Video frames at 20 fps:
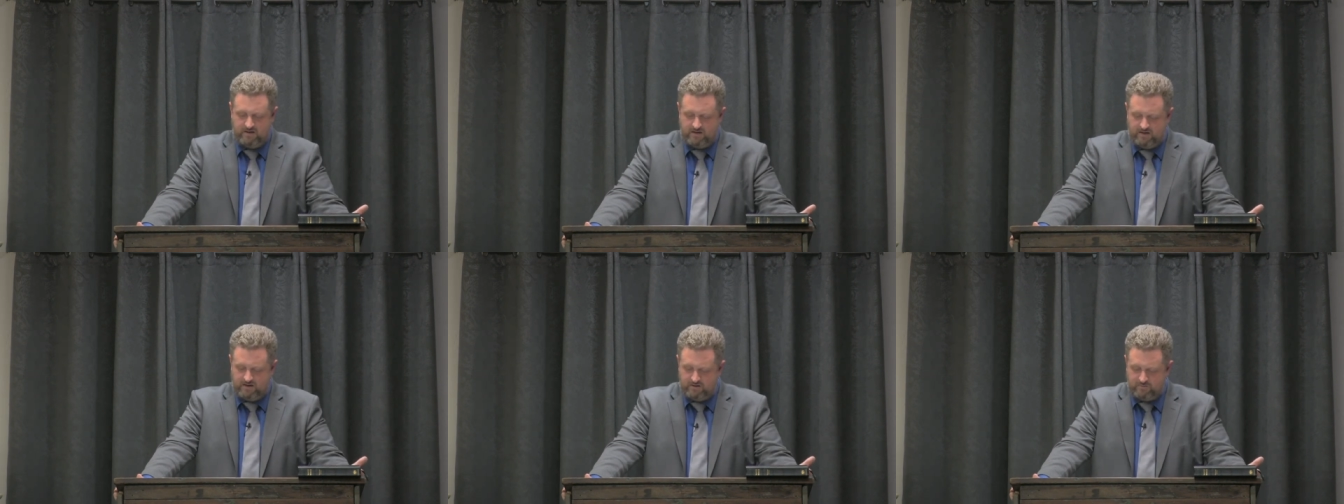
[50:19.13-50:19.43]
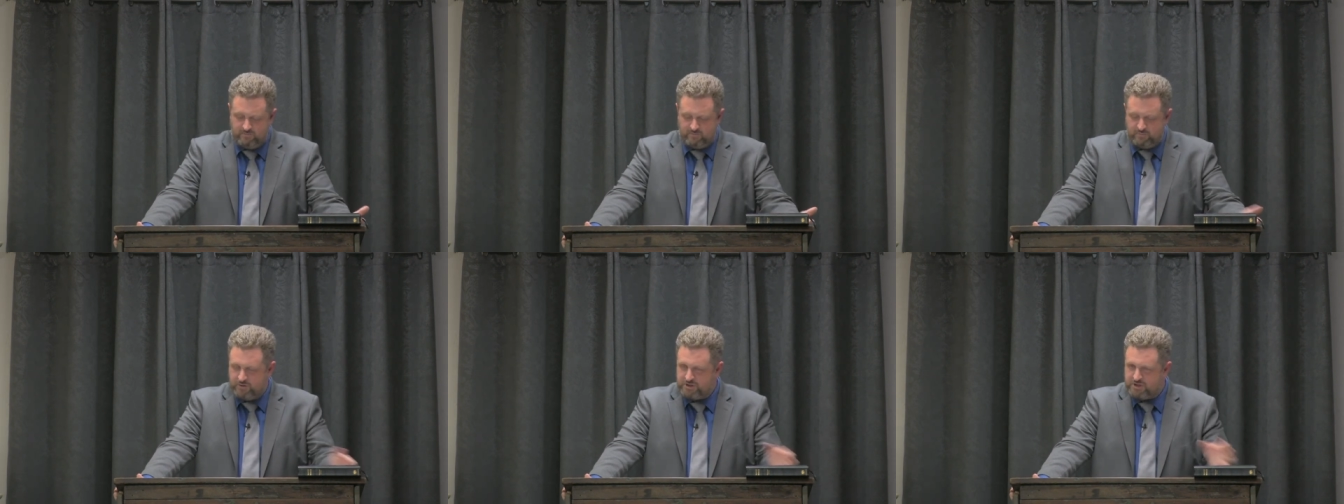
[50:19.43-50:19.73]
You
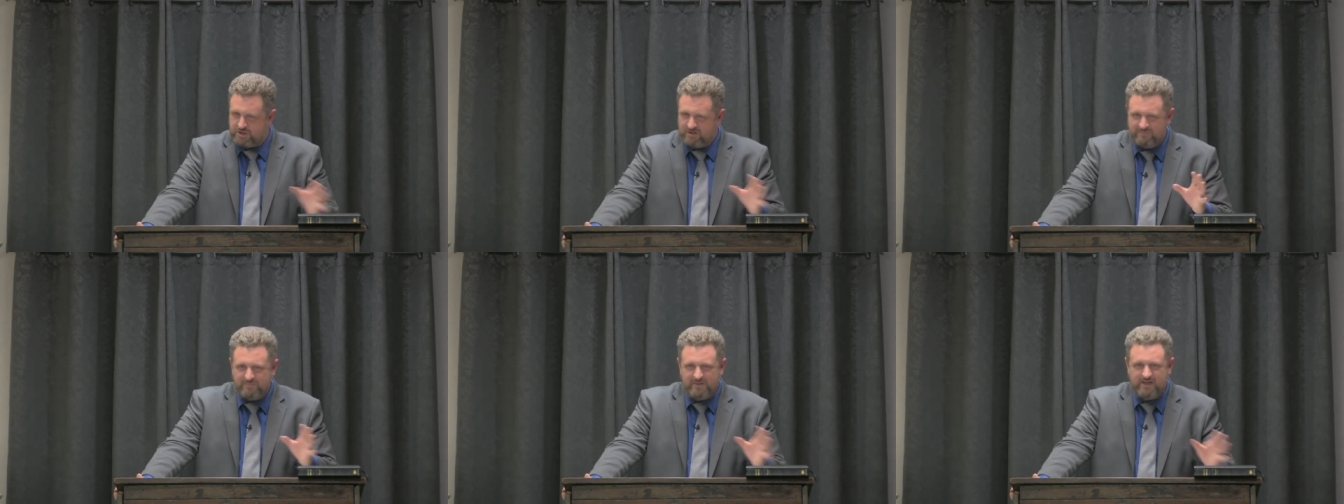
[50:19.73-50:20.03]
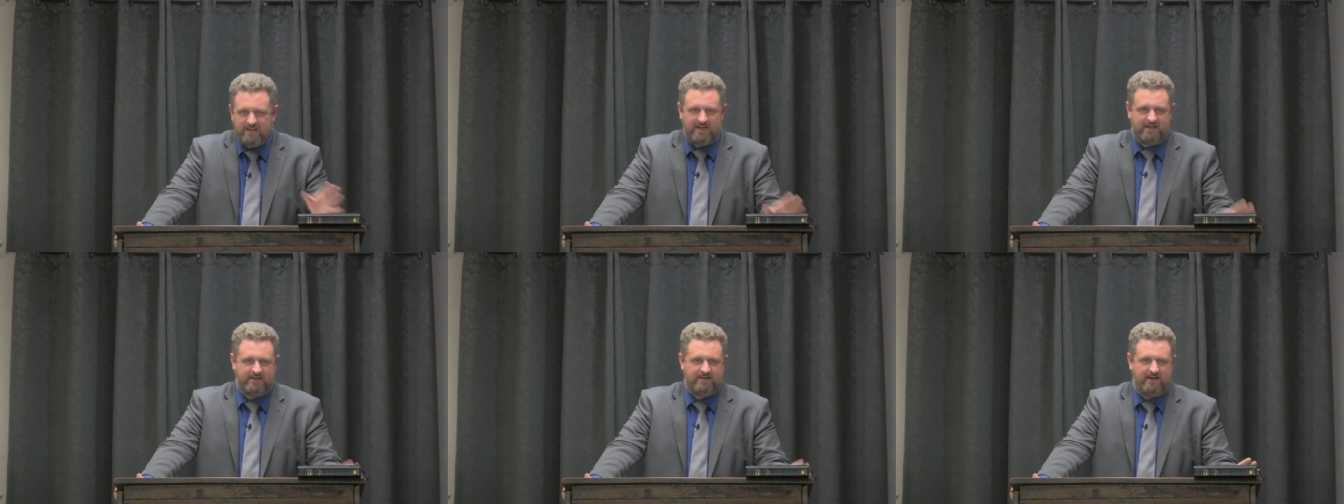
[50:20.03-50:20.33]
know, we shouldn't be
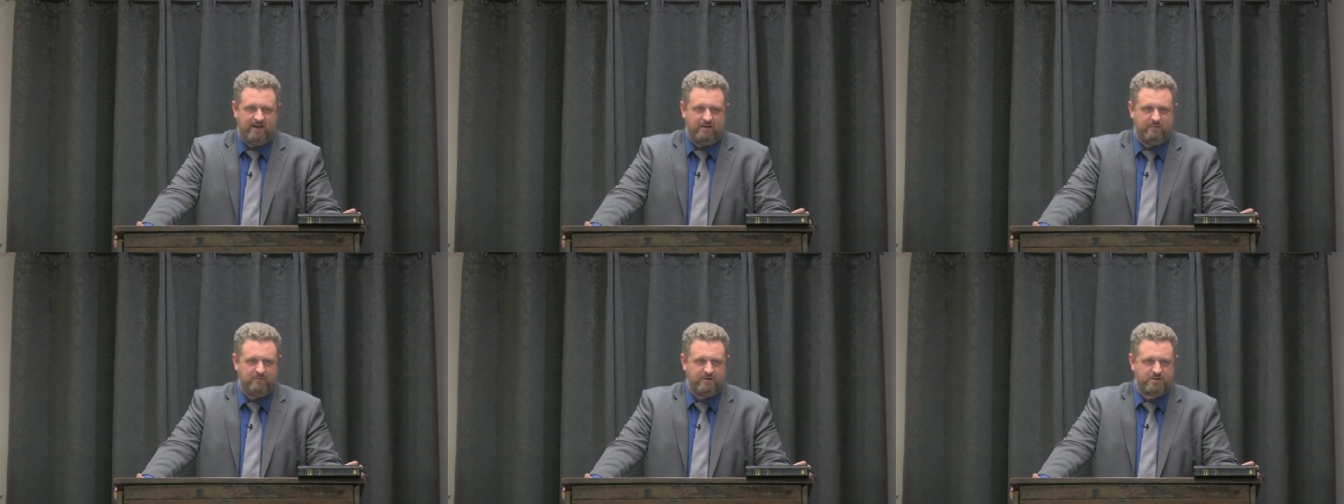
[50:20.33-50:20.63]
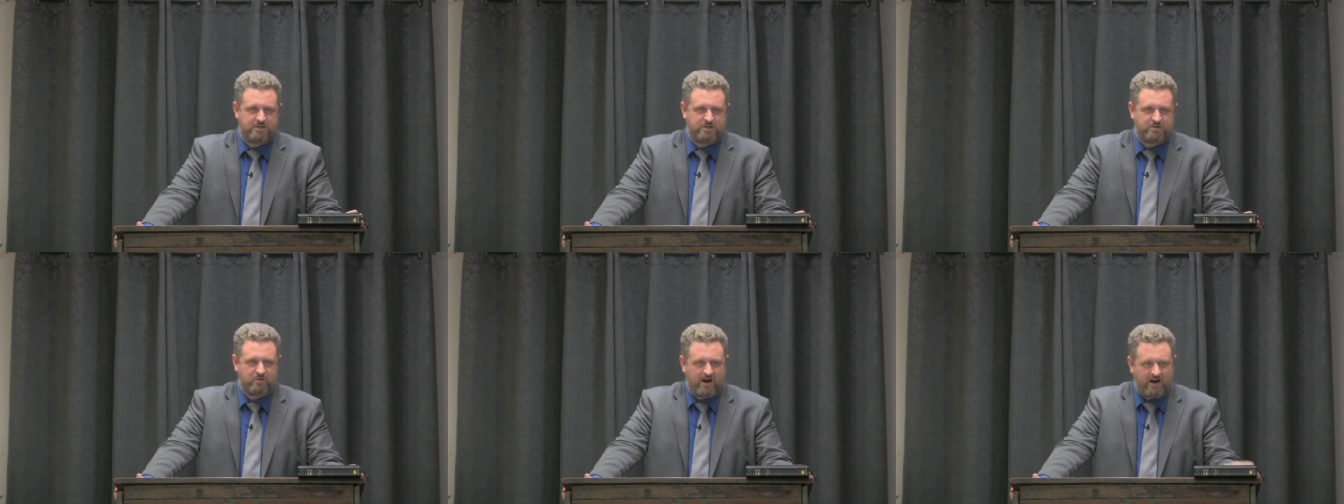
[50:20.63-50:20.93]
like that. We
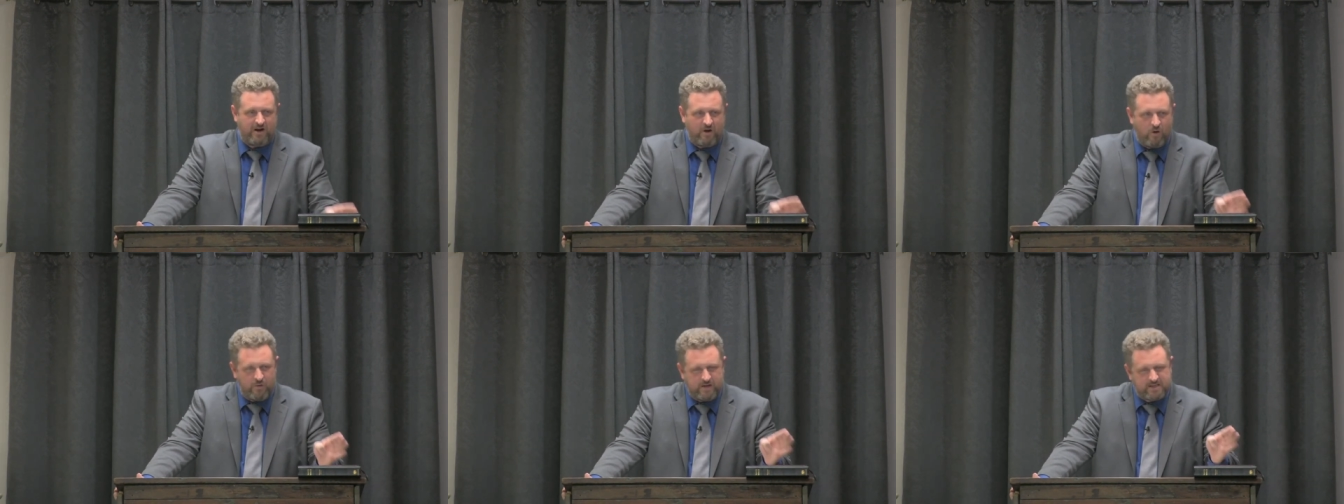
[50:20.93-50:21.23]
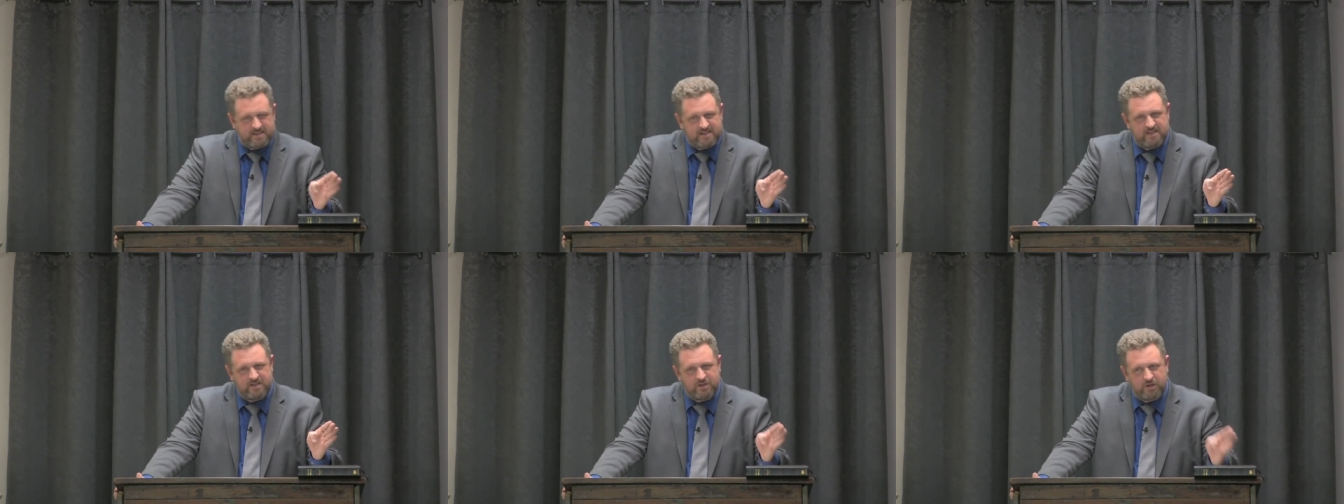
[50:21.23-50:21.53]
should try to always
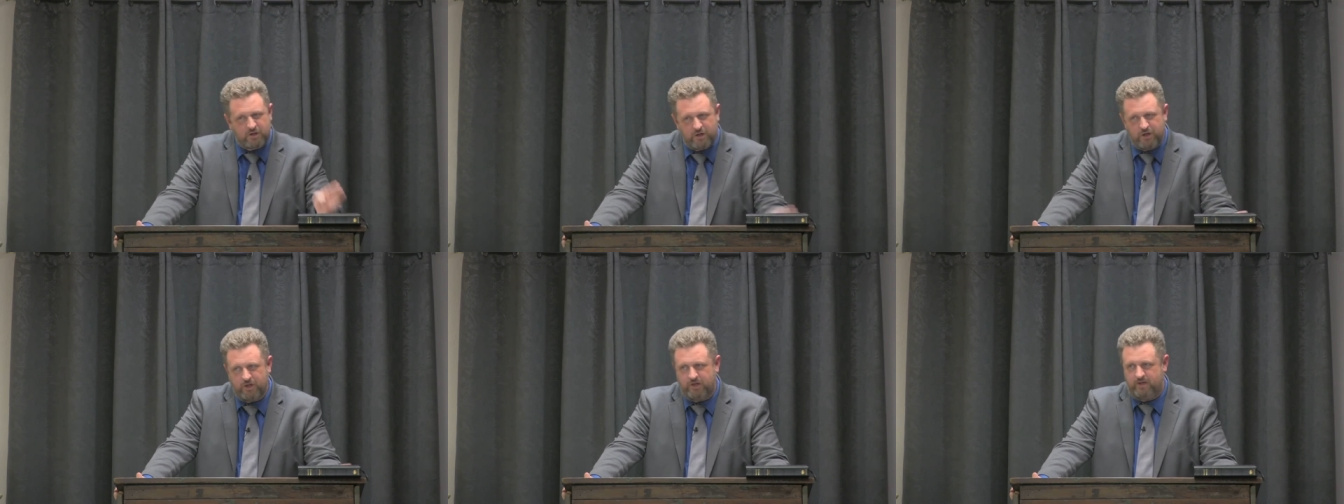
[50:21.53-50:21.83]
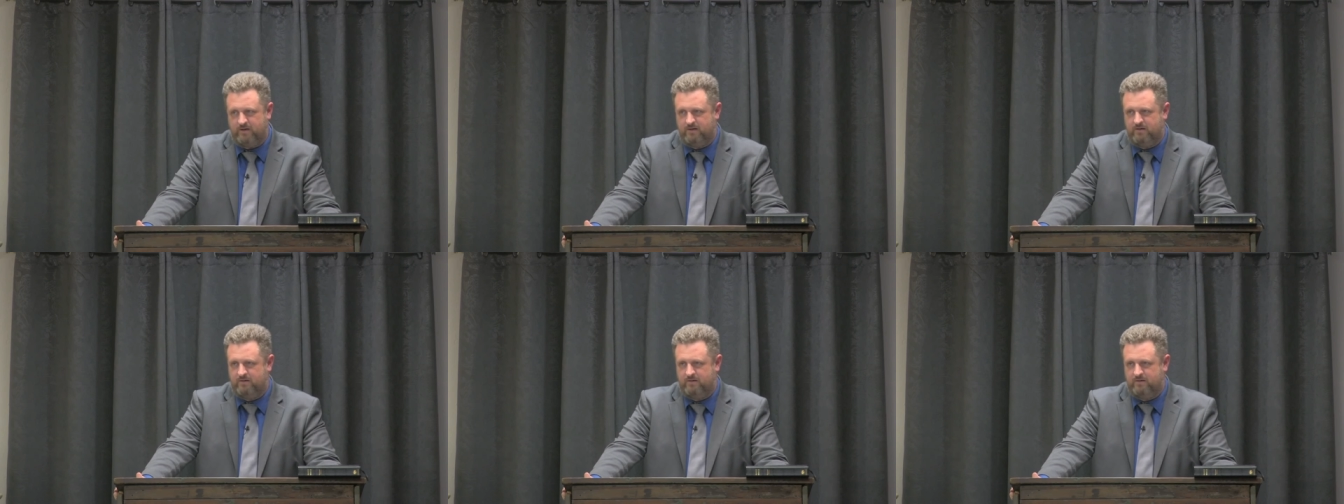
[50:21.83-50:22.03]
see the good.